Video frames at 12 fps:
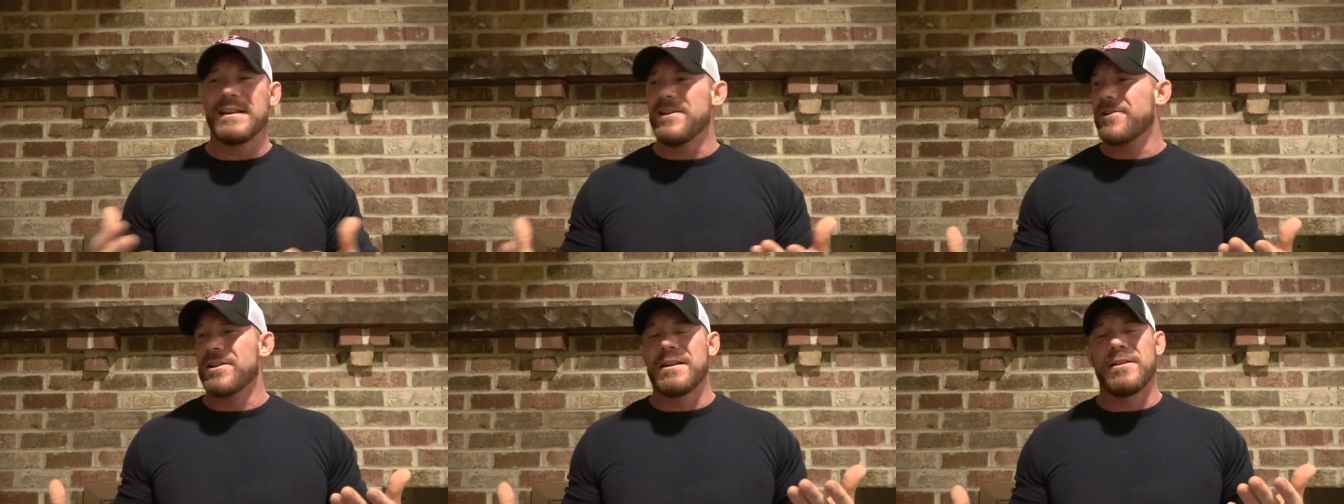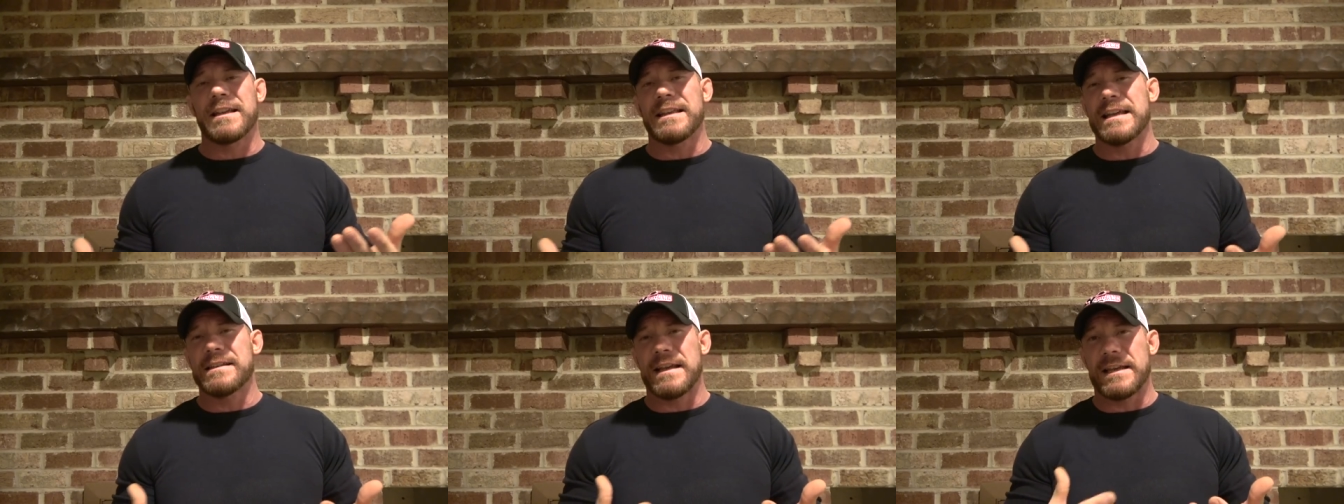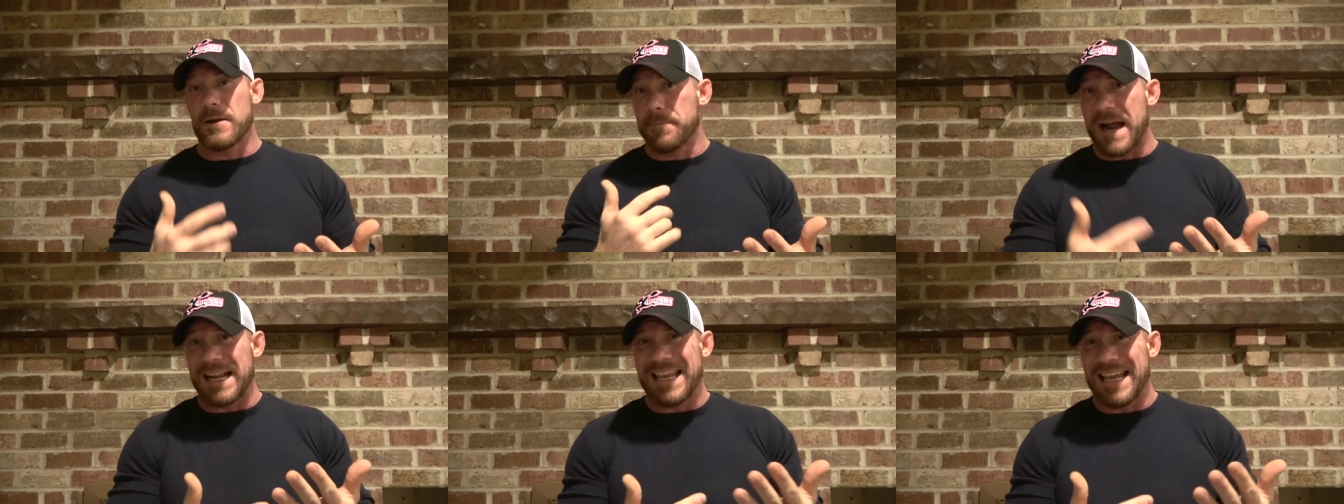You're going to look at things like your
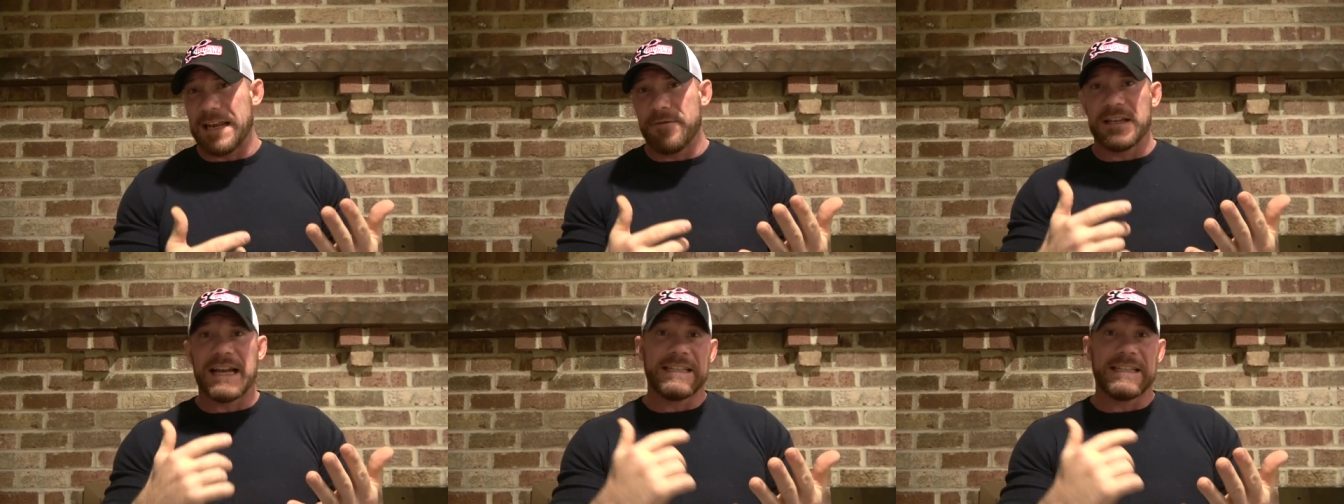body can't even